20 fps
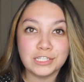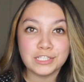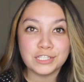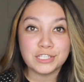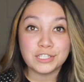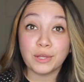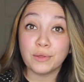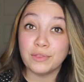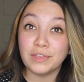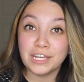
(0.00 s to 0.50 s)

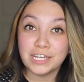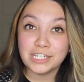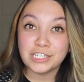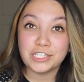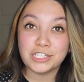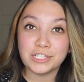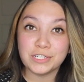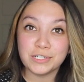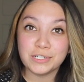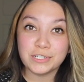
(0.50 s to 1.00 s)
So these
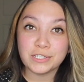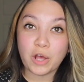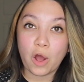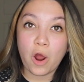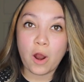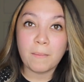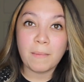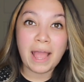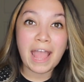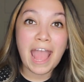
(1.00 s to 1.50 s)
shoes
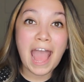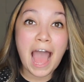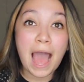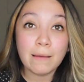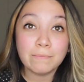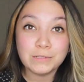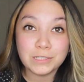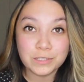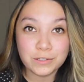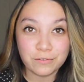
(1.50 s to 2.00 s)
are my
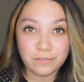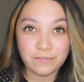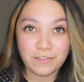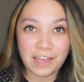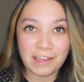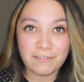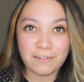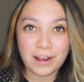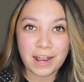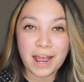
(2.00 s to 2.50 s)
absolute
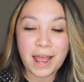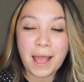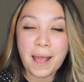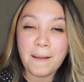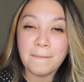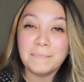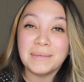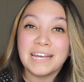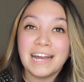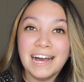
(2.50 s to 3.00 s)
favorite
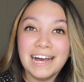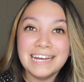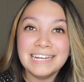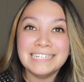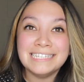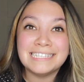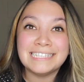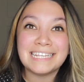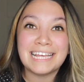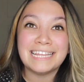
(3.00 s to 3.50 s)

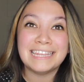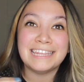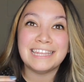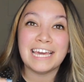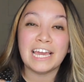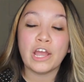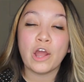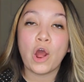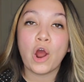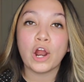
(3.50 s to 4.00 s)
because
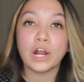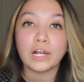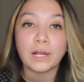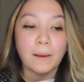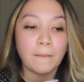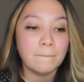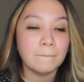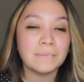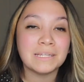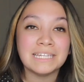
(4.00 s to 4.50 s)
they are
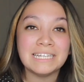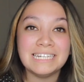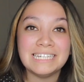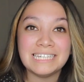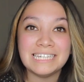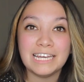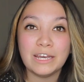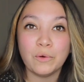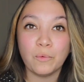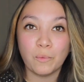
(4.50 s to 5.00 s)

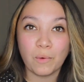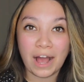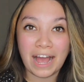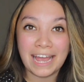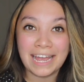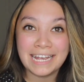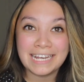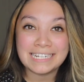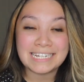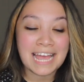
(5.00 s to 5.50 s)
completely
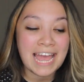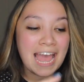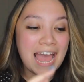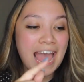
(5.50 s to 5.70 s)
white